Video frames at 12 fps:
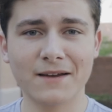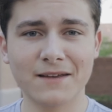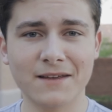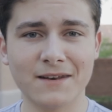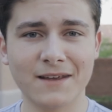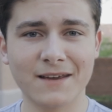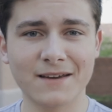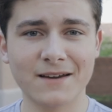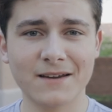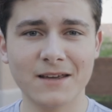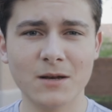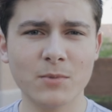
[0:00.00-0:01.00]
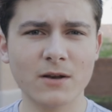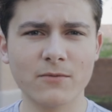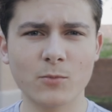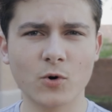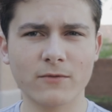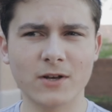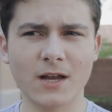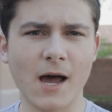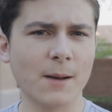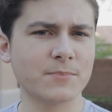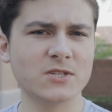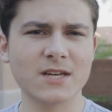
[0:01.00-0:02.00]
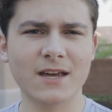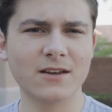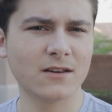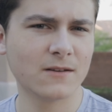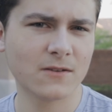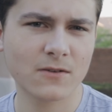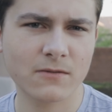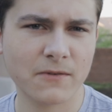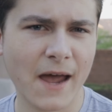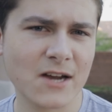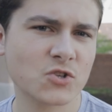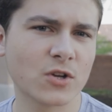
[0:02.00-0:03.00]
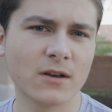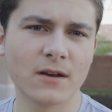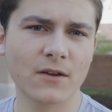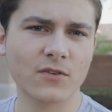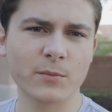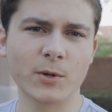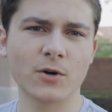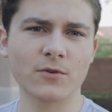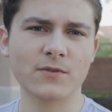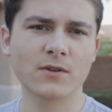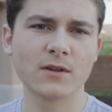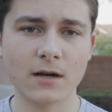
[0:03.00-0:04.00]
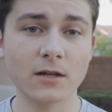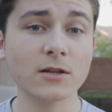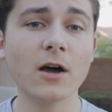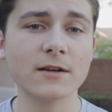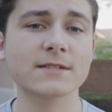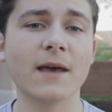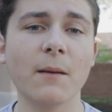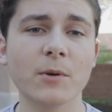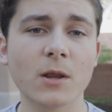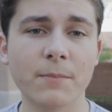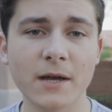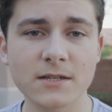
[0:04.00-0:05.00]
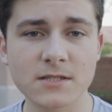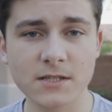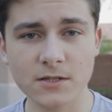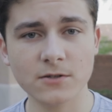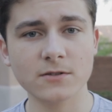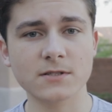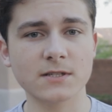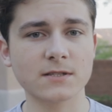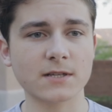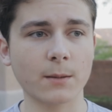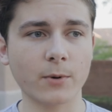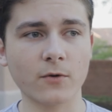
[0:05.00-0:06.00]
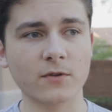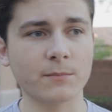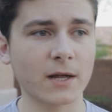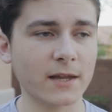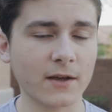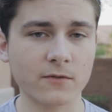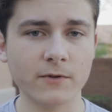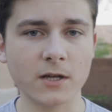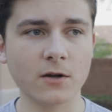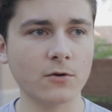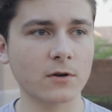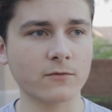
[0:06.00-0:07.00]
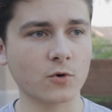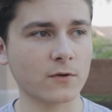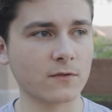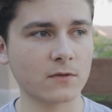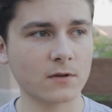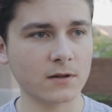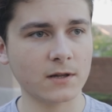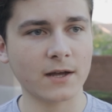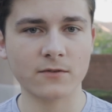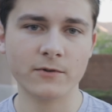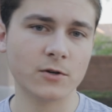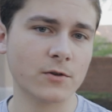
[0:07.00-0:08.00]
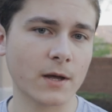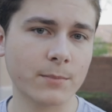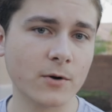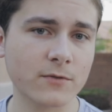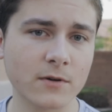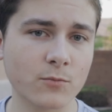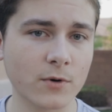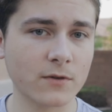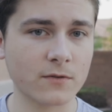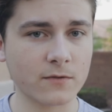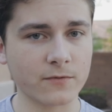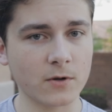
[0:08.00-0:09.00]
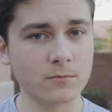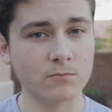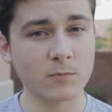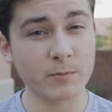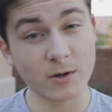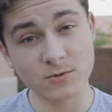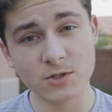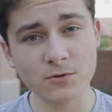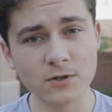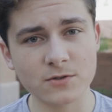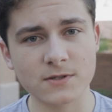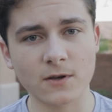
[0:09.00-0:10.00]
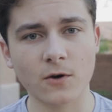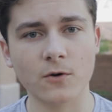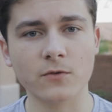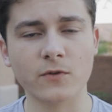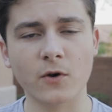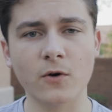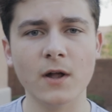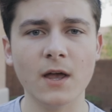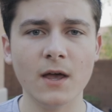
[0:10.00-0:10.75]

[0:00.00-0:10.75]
in a bit of more of an updated fashion, I suppose. A lot has happened in the past year since I posted my last video, and of course, the last video that I posted was from about 2 years ago, so